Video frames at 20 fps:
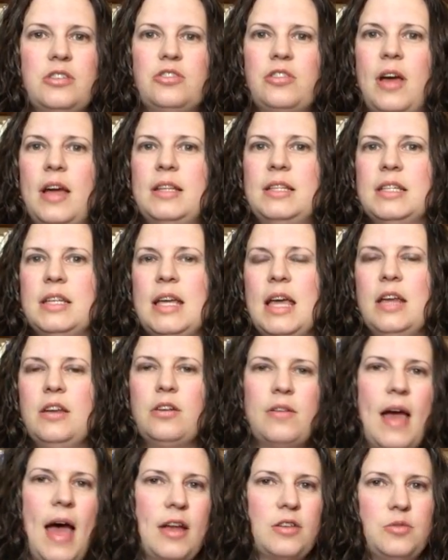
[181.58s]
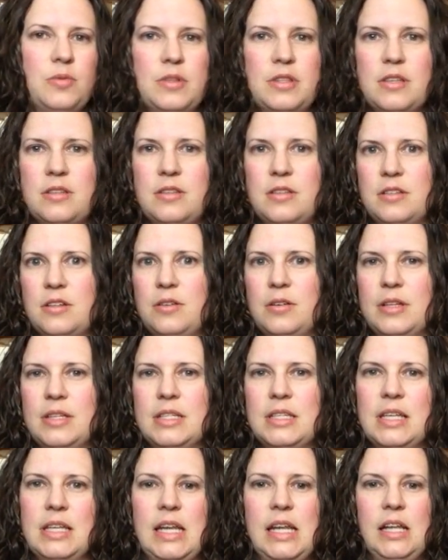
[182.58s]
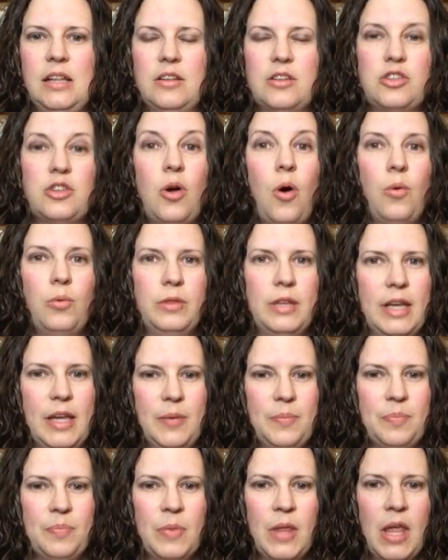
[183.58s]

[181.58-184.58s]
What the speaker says: tried to interact with the students in English only.